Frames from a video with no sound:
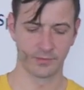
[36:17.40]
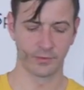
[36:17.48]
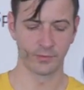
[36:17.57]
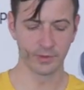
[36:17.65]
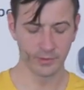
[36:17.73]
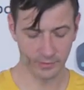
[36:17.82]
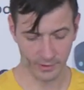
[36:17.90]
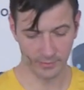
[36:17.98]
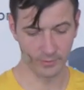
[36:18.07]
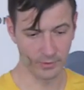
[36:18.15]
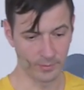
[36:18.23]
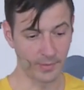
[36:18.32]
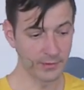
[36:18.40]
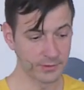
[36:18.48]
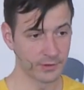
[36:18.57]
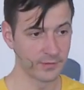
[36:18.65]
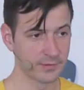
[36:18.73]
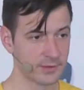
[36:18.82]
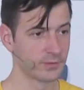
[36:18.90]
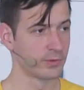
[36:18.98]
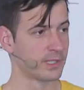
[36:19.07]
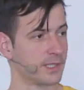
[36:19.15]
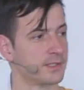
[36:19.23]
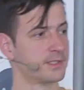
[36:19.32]
when we look at the word microservices,
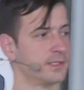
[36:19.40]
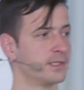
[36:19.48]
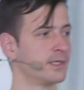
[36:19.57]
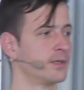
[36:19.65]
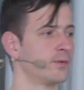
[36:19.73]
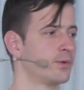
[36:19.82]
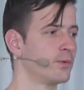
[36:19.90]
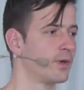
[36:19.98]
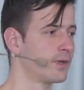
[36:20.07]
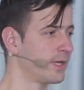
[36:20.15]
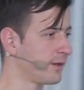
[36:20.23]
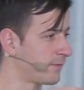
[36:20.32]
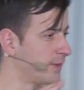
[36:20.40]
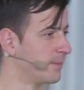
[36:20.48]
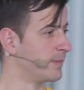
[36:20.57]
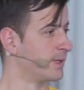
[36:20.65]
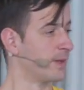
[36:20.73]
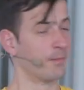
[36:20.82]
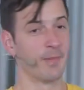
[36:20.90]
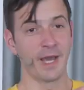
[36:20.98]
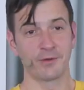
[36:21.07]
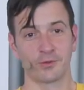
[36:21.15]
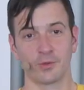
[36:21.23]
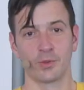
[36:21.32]
we can see we want to have them
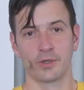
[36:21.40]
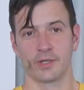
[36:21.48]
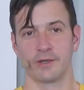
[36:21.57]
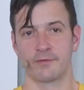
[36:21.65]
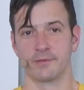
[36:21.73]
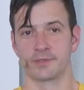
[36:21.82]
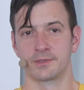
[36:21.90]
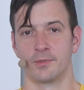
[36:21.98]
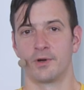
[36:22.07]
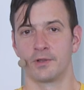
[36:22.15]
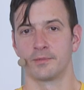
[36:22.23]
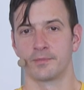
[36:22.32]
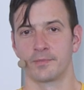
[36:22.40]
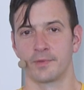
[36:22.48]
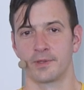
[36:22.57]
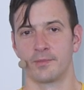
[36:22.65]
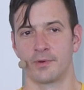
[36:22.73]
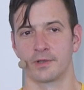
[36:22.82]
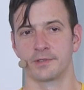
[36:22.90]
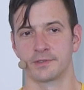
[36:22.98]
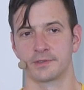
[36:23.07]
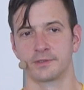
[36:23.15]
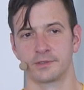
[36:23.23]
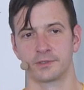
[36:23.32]
micro, we want to have them small. The
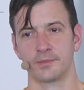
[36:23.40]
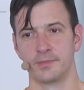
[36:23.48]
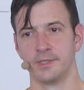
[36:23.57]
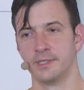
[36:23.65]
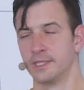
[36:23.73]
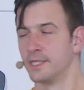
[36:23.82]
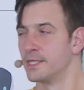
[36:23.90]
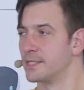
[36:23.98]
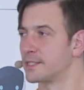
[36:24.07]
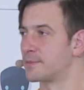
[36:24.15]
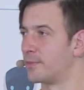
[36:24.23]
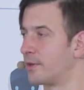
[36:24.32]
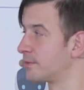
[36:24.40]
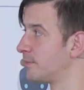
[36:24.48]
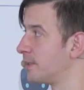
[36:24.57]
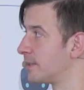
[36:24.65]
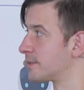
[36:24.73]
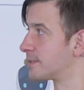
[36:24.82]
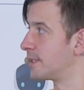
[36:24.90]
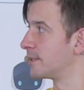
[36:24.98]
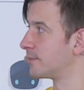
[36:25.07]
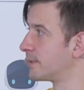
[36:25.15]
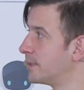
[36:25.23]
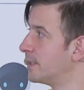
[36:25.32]
models should be small to be
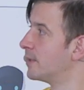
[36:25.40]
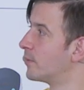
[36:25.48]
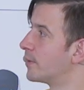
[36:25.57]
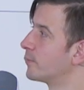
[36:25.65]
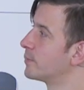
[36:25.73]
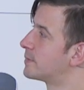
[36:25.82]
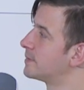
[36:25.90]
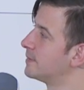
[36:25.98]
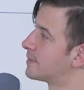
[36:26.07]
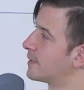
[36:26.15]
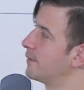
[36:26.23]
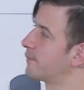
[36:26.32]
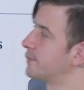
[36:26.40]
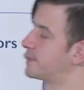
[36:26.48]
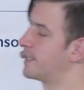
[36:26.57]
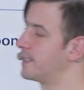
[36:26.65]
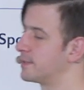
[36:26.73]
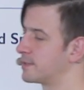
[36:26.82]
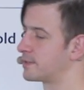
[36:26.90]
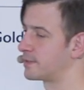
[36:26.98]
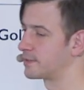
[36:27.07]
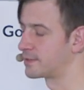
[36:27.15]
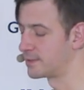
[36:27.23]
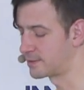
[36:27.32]
understandable. When we see self-contained
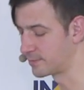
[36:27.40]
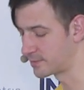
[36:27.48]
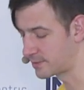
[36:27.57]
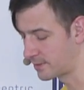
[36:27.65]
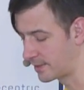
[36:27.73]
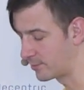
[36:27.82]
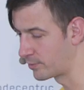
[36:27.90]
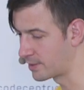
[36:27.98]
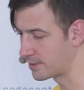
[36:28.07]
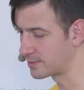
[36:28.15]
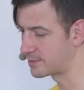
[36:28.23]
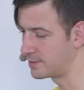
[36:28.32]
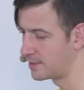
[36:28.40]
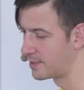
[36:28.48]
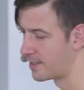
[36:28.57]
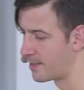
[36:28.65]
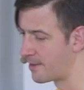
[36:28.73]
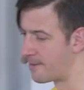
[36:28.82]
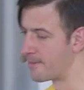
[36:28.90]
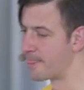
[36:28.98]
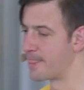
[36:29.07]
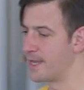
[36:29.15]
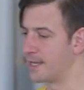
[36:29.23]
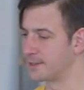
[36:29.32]
systems, then we can see
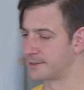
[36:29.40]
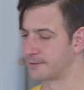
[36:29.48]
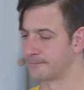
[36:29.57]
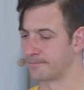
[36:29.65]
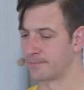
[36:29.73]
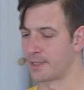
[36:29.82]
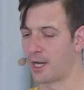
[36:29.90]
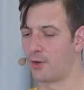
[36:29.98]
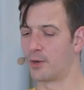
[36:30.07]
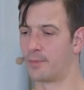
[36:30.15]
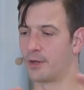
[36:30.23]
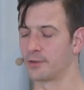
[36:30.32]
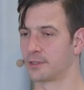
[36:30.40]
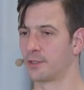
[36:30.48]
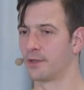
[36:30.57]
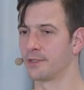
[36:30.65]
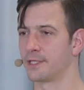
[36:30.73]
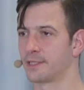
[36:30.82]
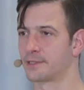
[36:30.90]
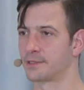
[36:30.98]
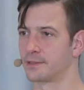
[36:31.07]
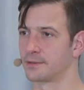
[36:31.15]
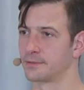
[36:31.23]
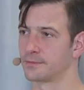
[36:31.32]
that our bounded
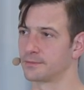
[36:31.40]
context